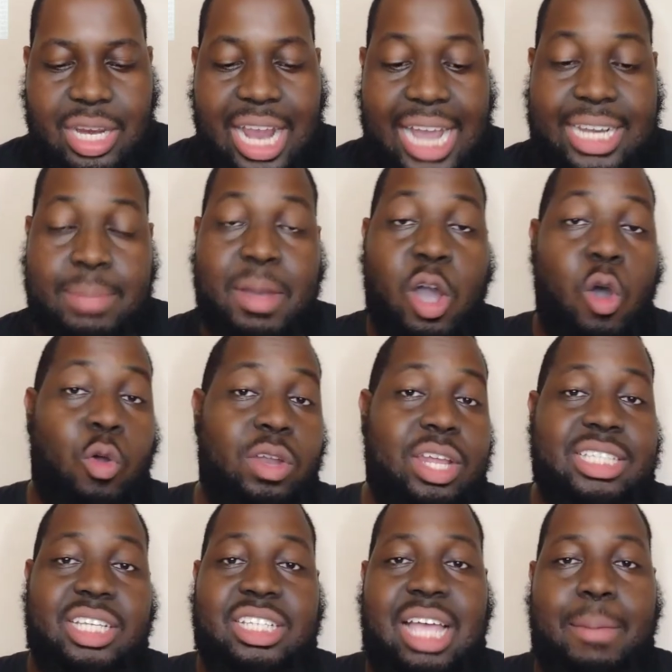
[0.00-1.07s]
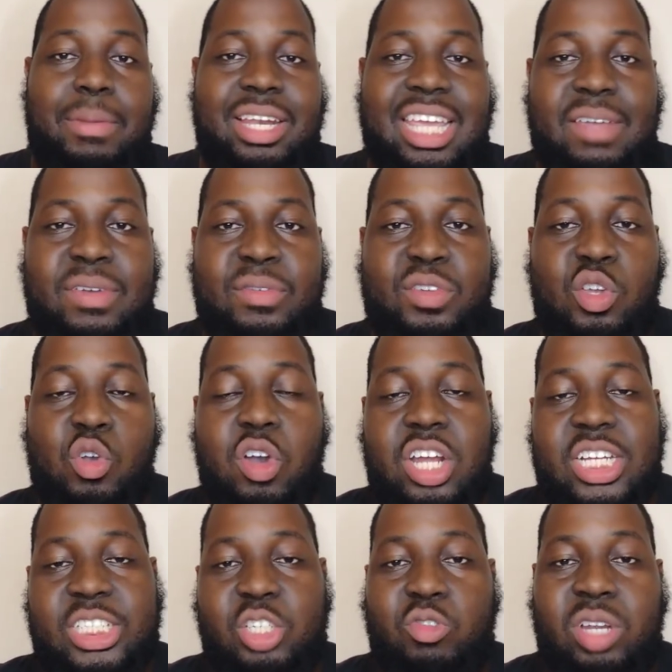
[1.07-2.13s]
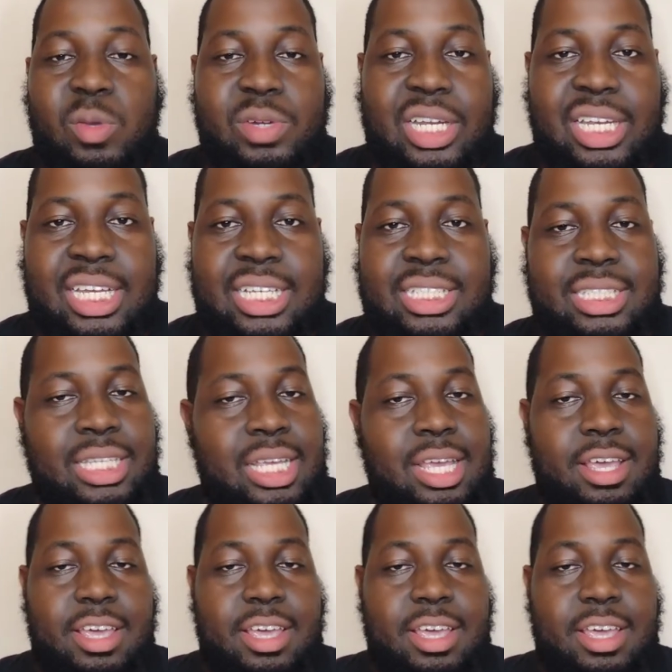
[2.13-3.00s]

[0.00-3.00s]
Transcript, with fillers: I did my own list because I believe if you're going to disagree with a list,